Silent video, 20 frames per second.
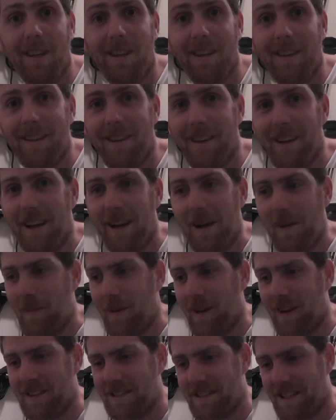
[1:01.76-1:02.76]
you
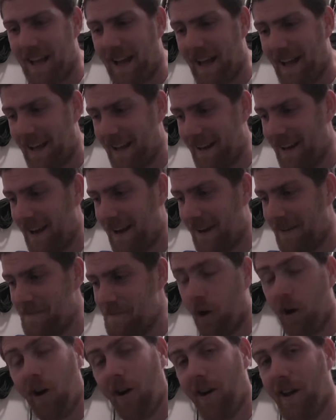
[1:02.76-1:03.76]
by saying,
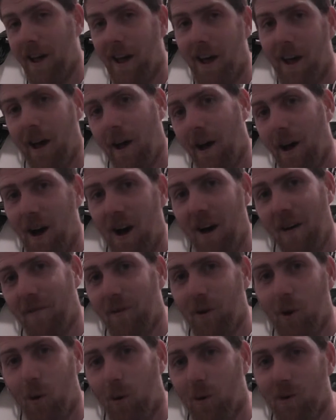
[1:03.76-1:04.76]
oh yeah,
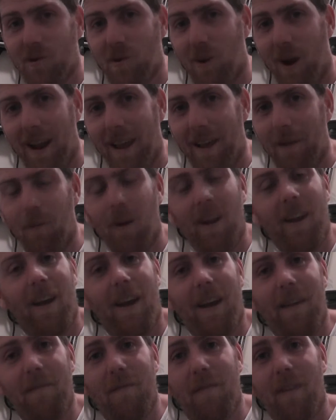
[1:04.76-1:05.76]
I've caught 20, when
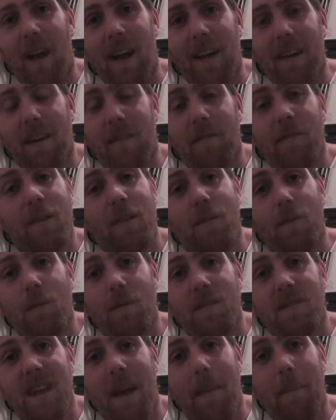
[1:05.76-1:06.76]
in fact I've only
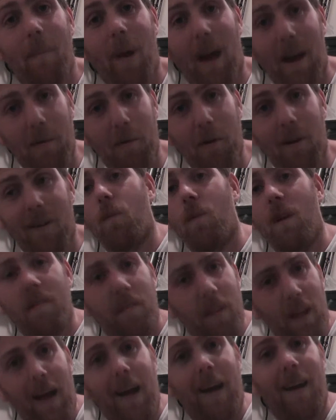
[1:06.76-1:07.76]
caught a 10 pounder.
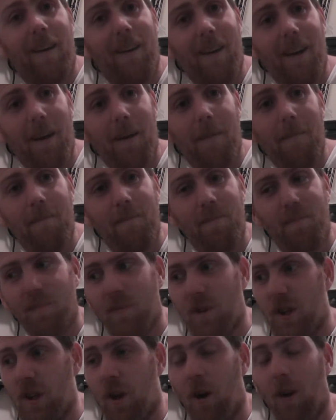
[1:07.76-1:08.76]
With that
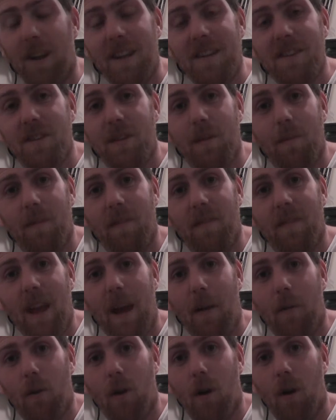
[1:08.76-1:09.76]
knowledge that we've
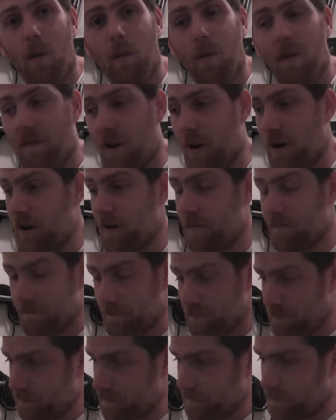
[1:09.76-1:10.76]
now got with our
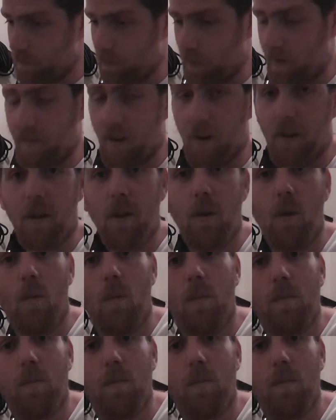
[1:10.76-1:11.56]
new